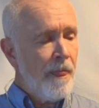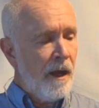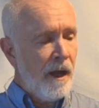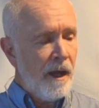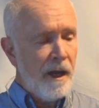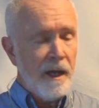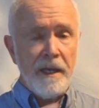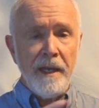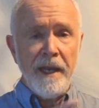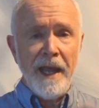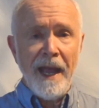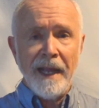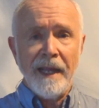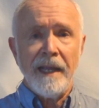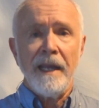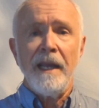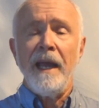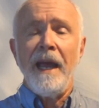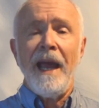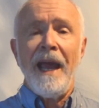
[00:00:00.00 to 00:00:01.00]

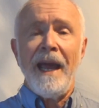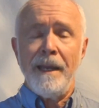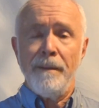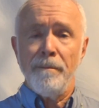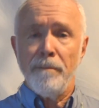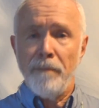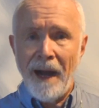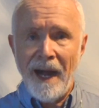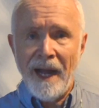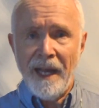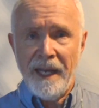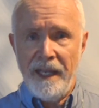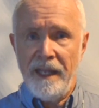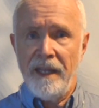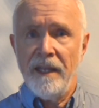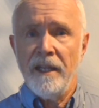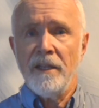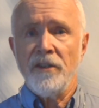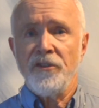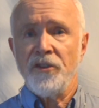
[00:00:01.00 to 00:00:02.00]
neck and body
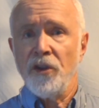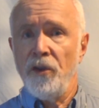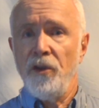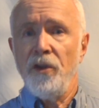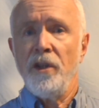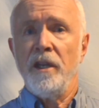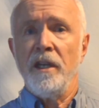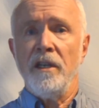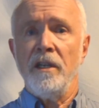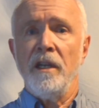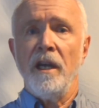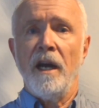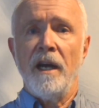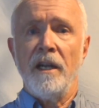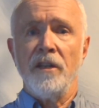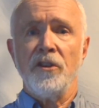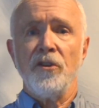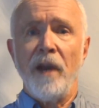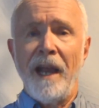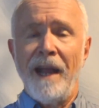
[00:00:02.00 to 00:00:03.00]
so you could
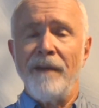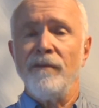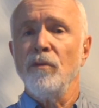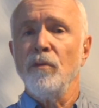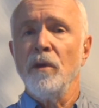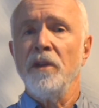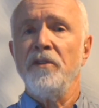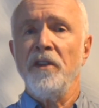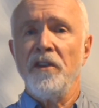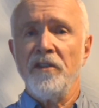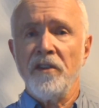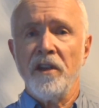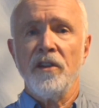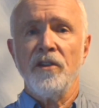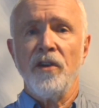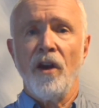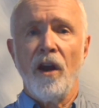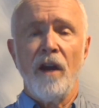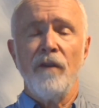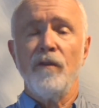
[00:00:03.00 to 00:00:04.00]
travel with this
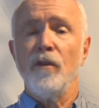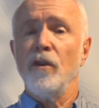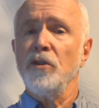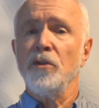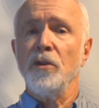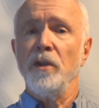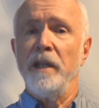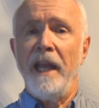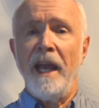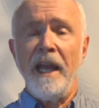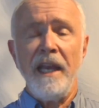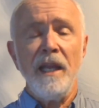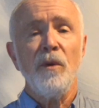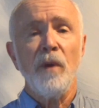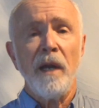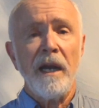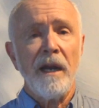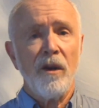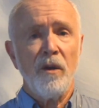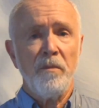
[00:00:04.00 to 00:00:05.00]
guitar virtually anywhere.